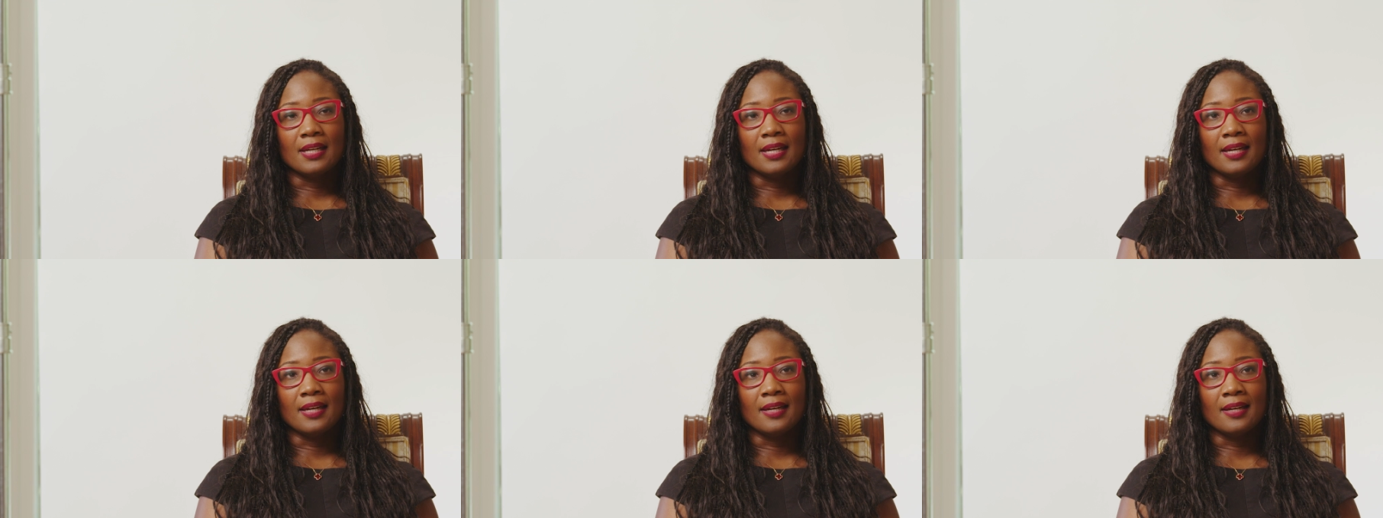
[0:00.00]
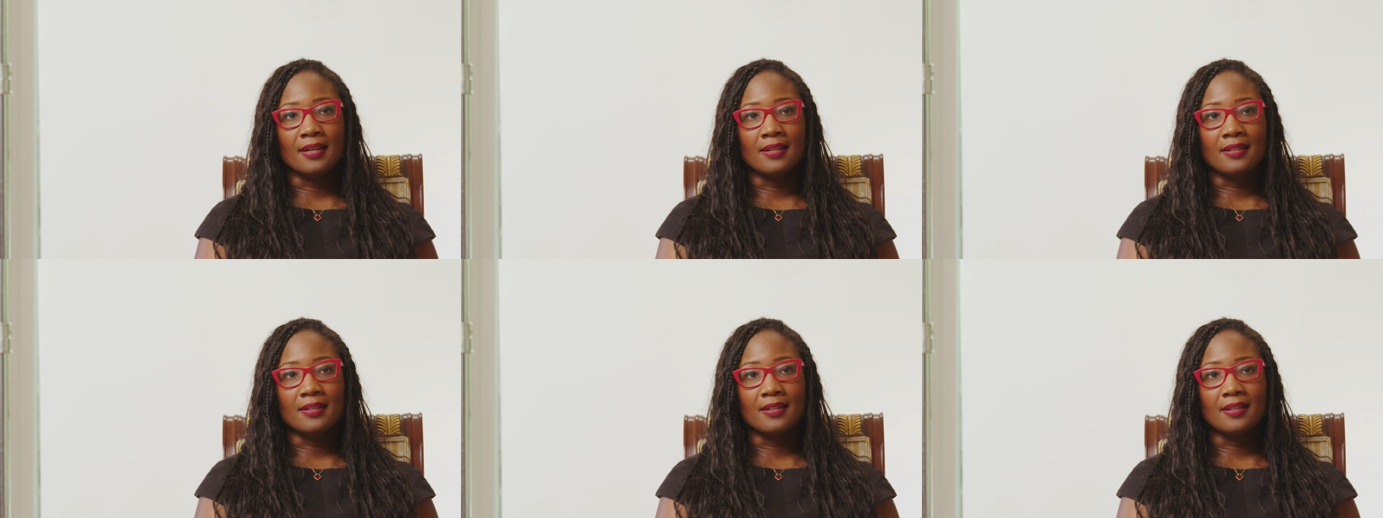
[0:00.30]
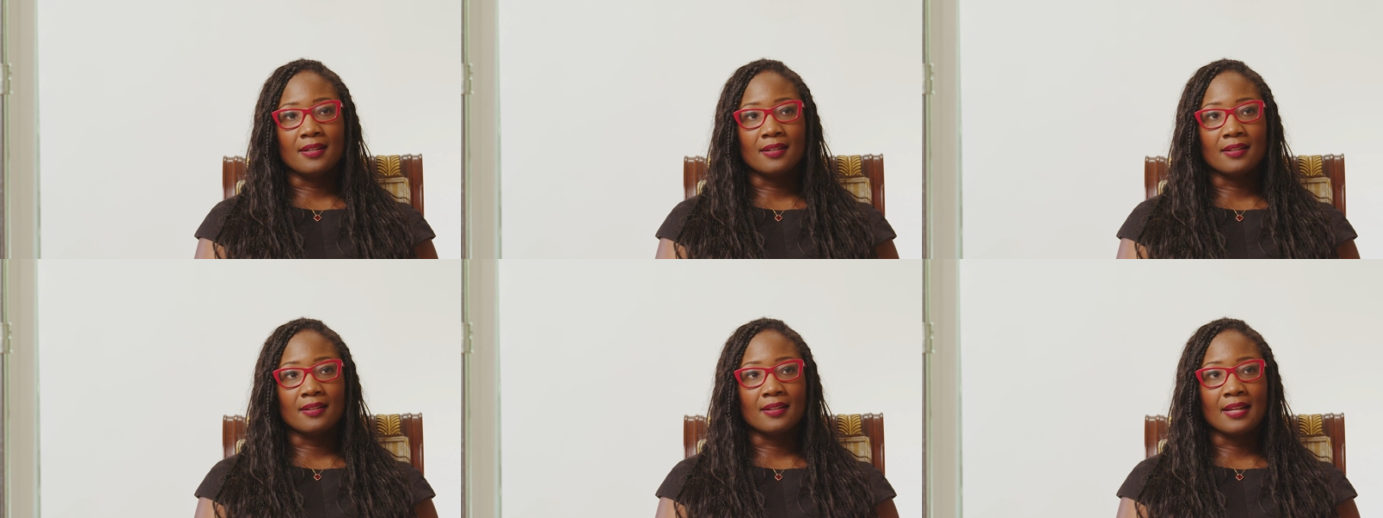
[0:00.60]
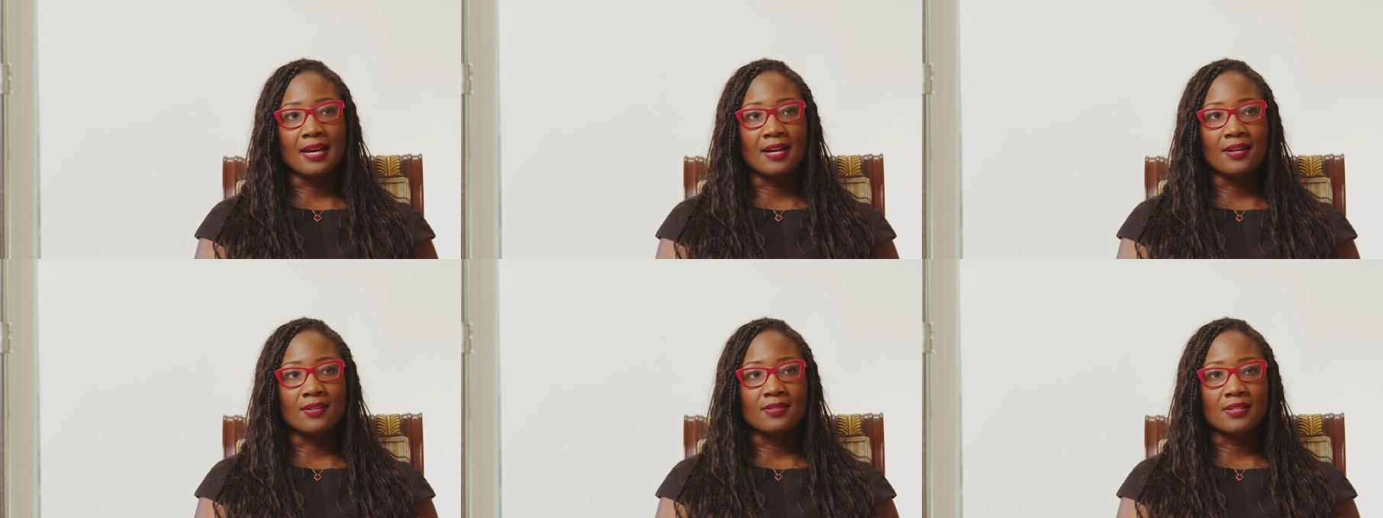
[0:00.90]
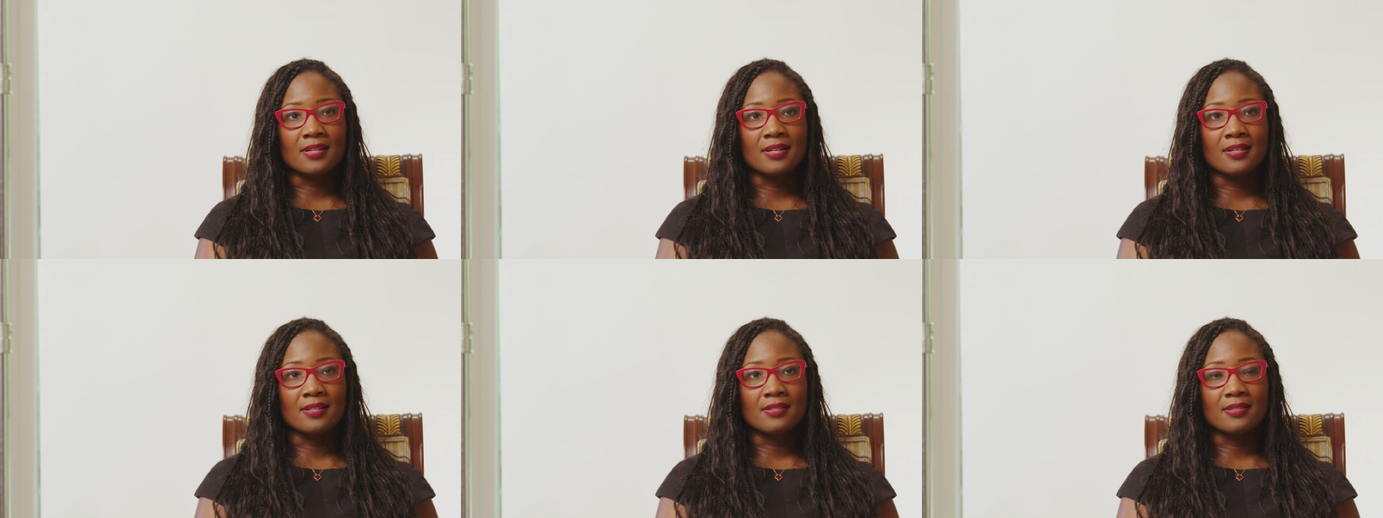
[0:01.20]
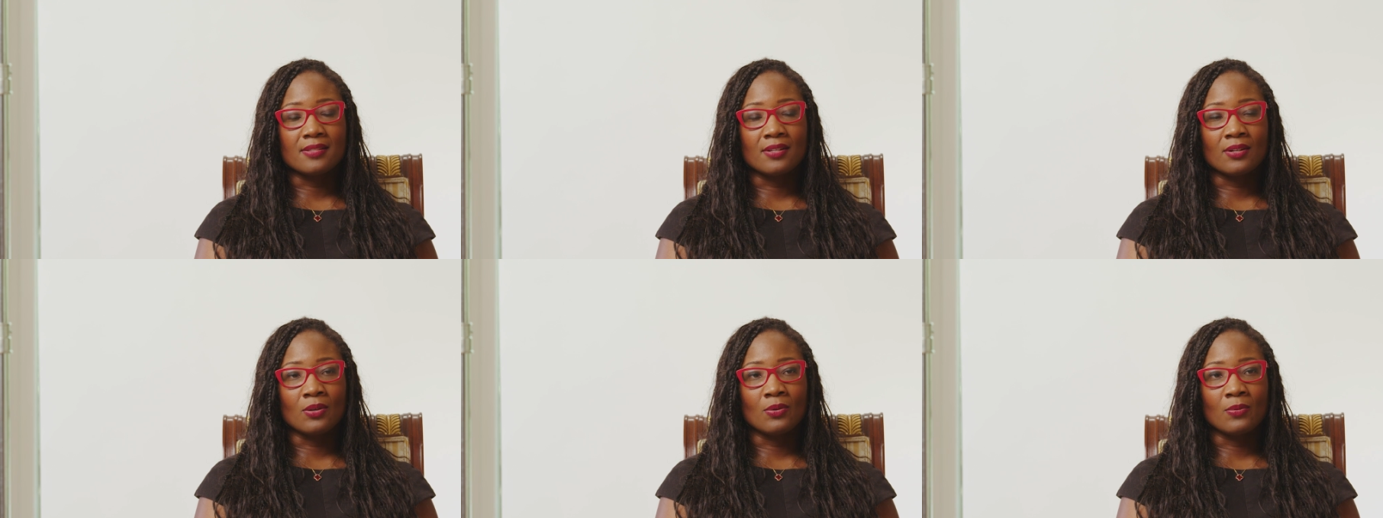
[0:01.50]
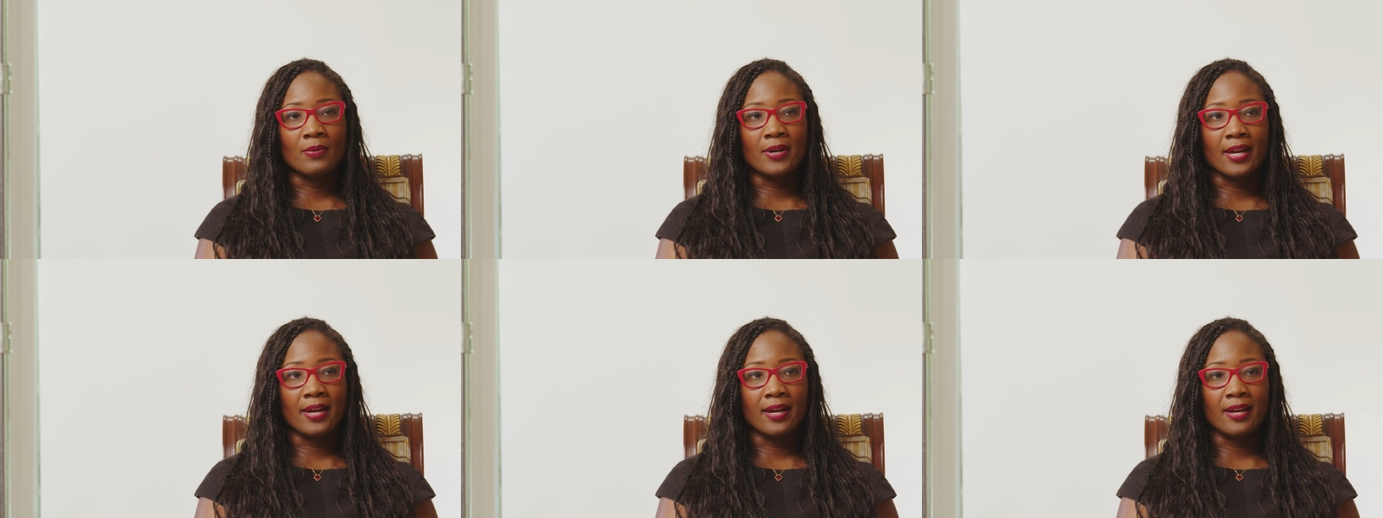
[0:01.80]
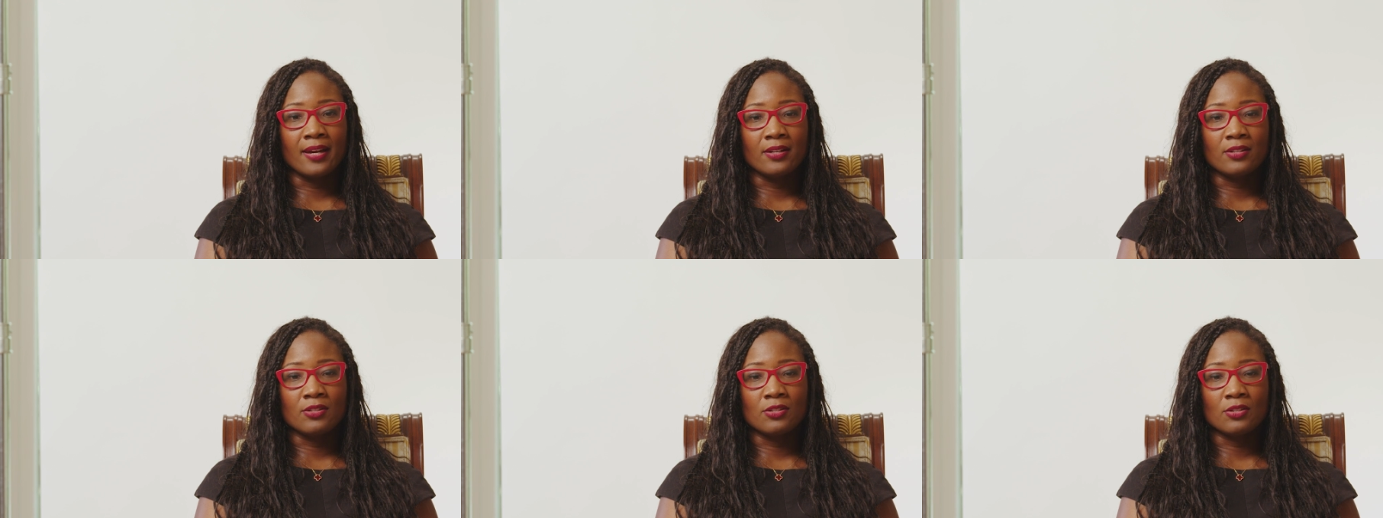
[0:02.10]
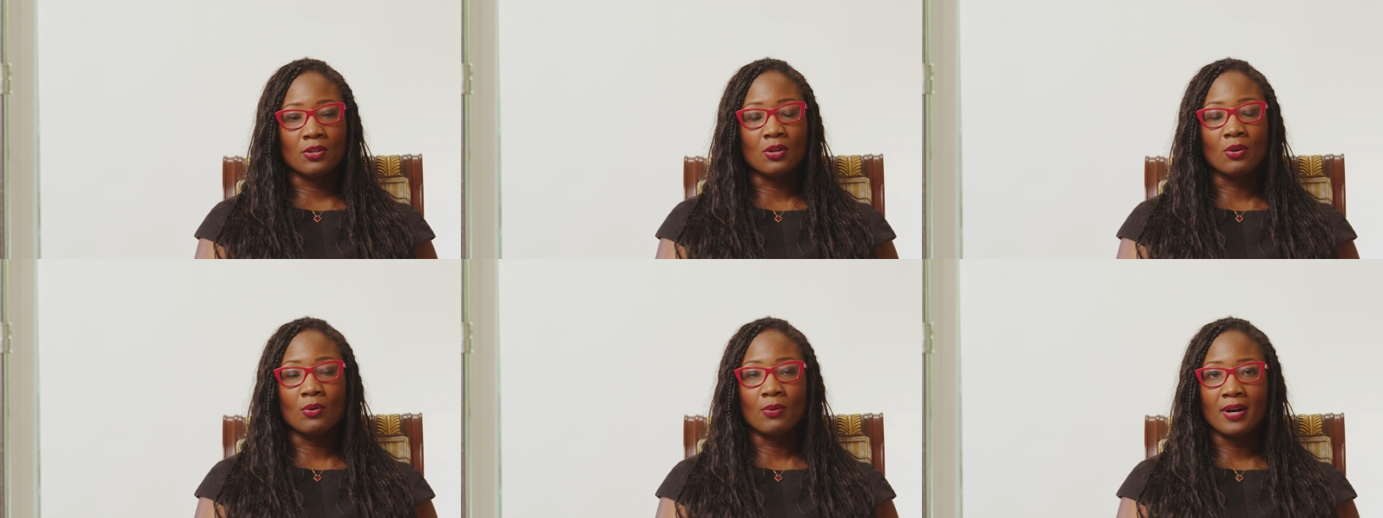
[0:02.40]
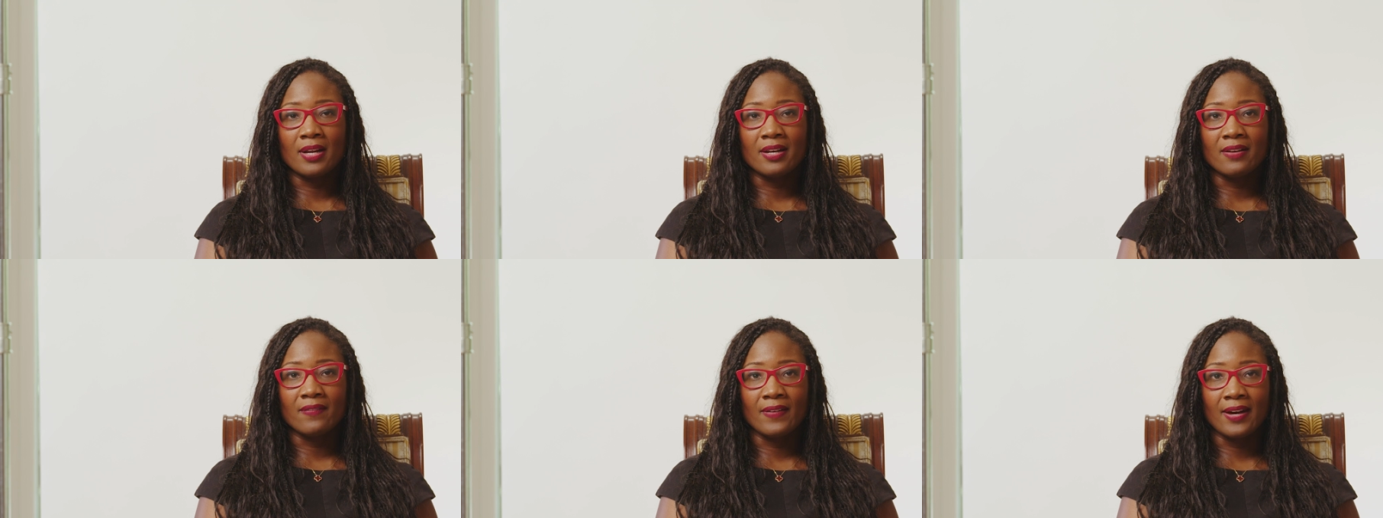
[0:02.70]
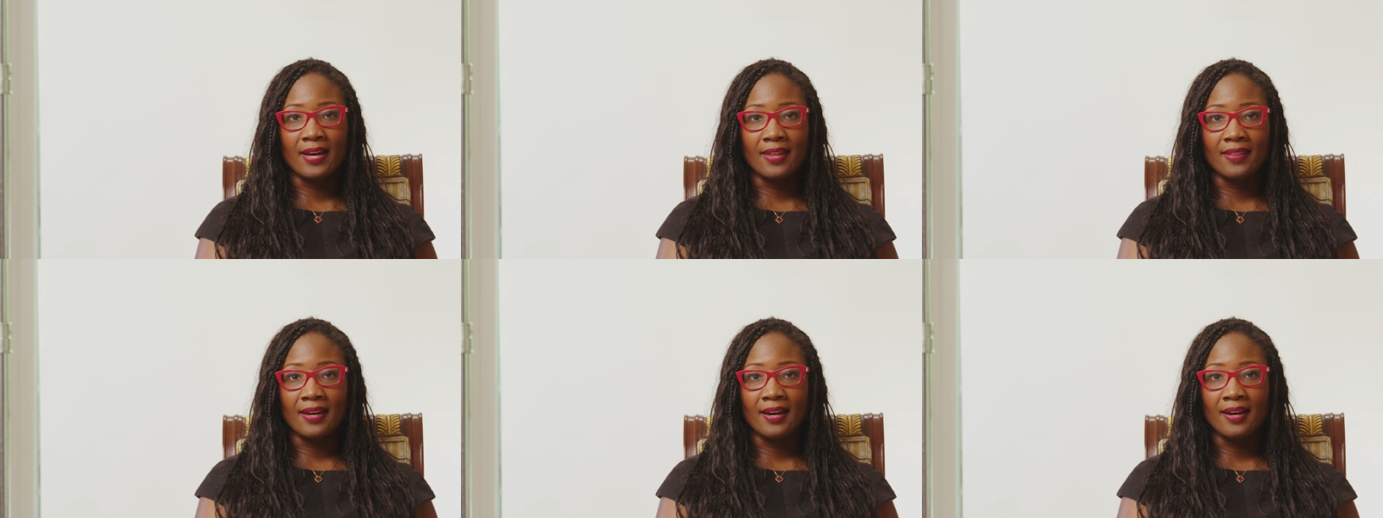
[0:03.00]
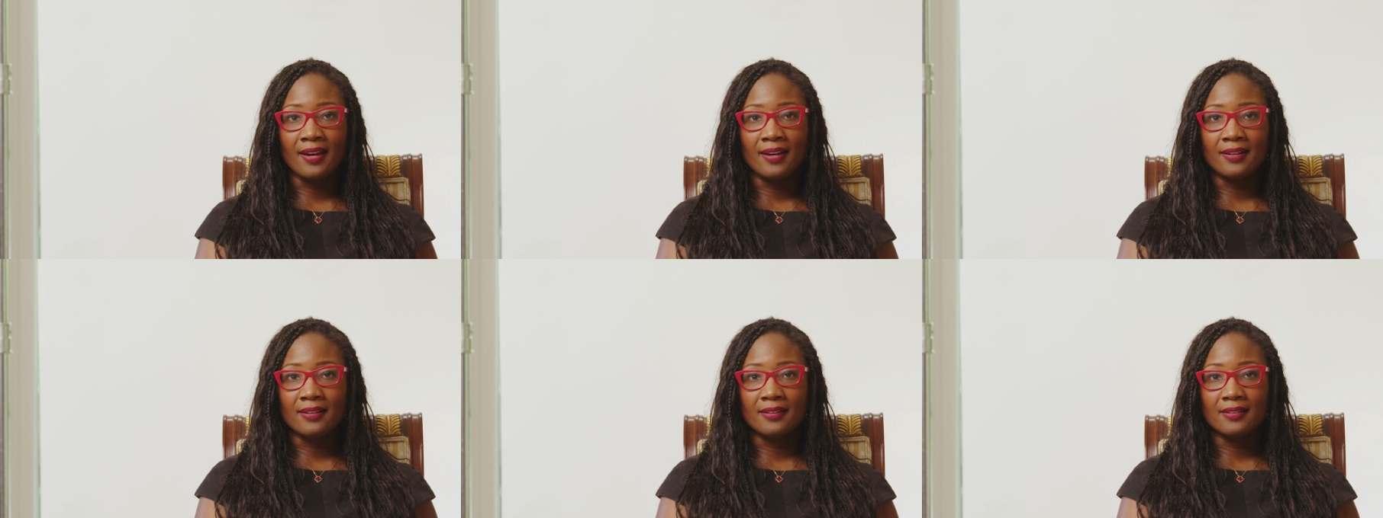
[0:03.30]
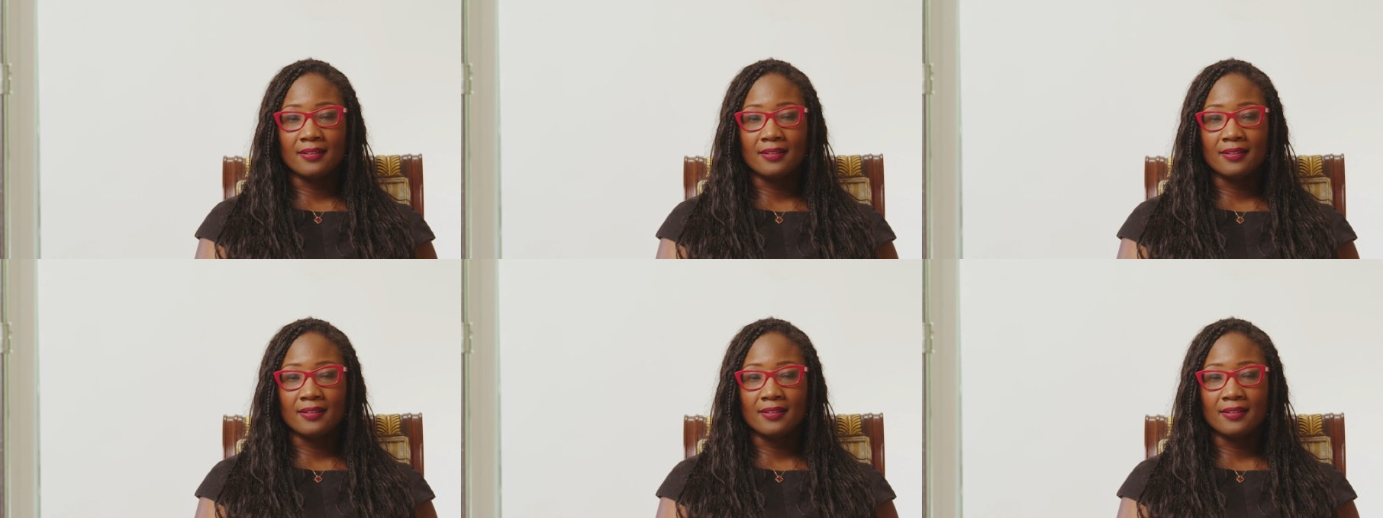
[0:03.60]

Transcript: and it allows us a way to quantify that.